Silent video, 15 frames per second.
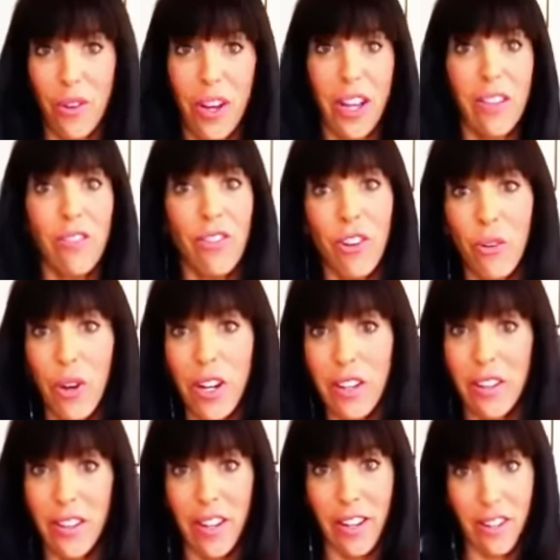I have no
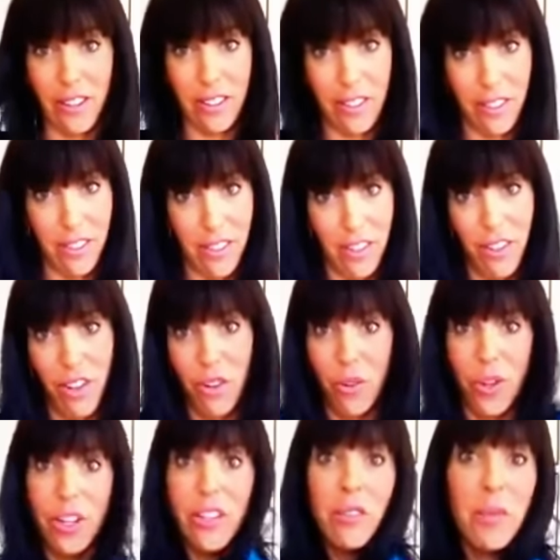idea and it's gonna
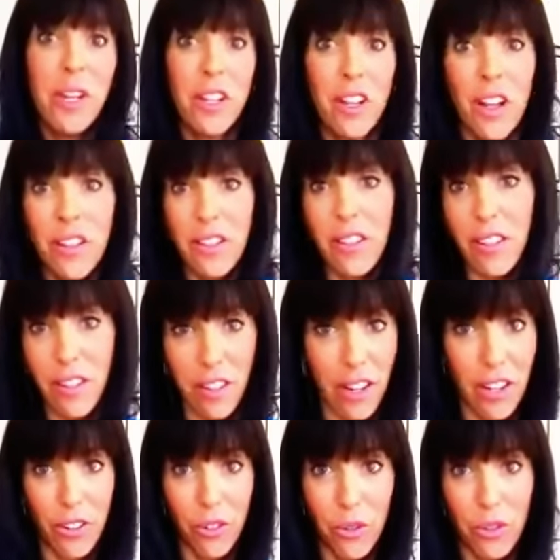go into my closet and I
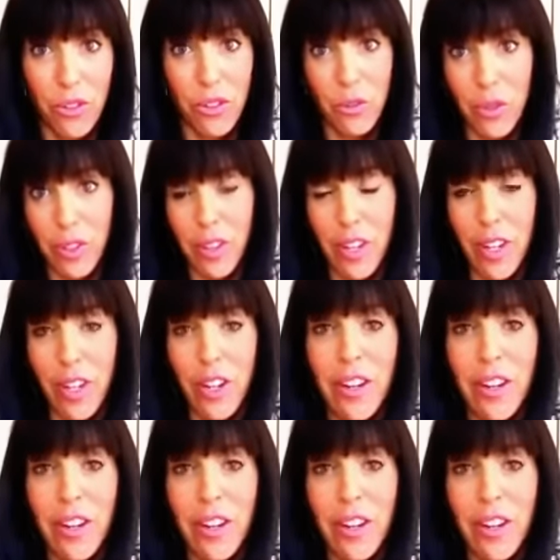don't know what to do with it.